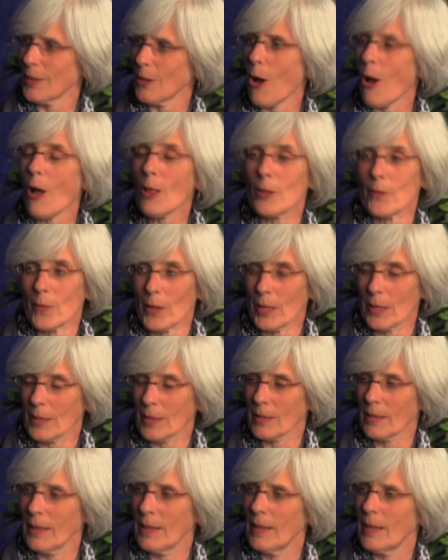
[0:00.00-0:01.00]
all of
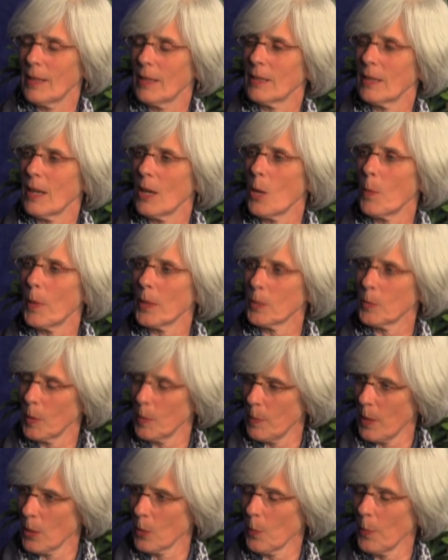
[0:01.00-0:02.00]
us, to help us be
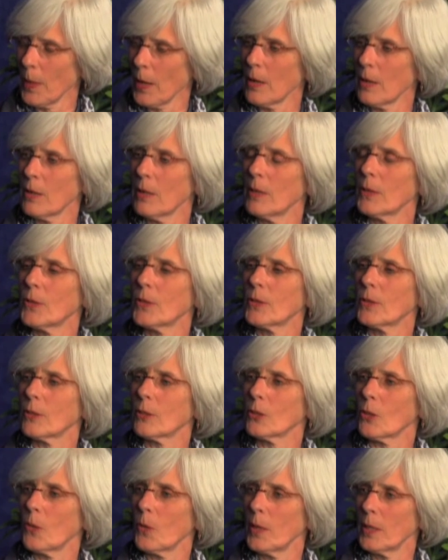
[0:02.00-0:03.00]
better parents
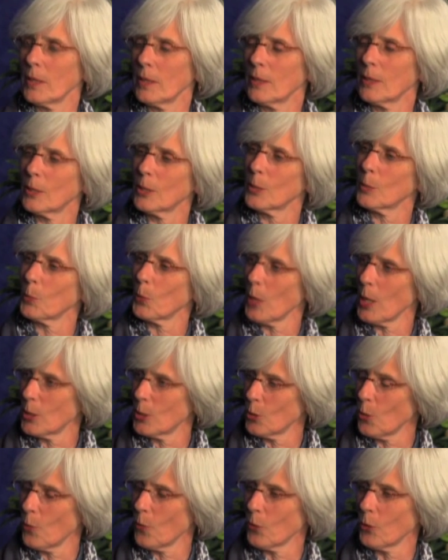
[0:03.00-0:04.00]
so it
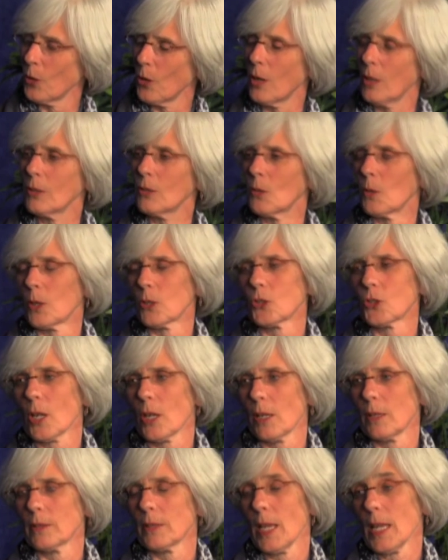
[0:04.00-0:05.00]
spreads over onto our
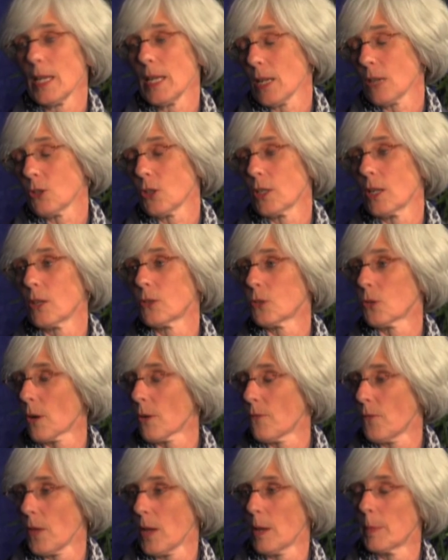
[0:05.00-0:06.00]
child and actually onto our
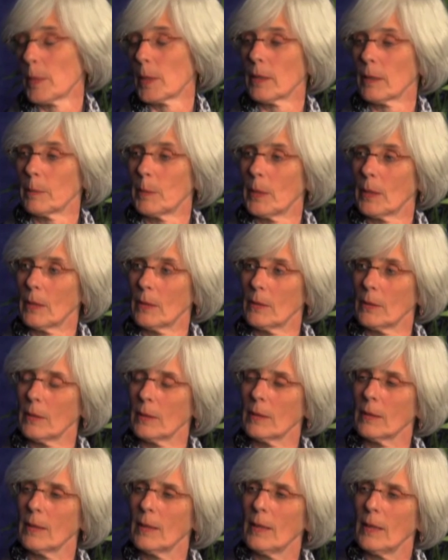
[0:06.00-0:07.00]
family because
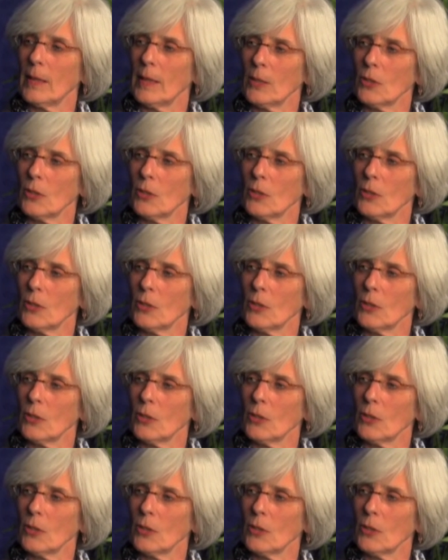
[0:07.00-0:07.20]
it, it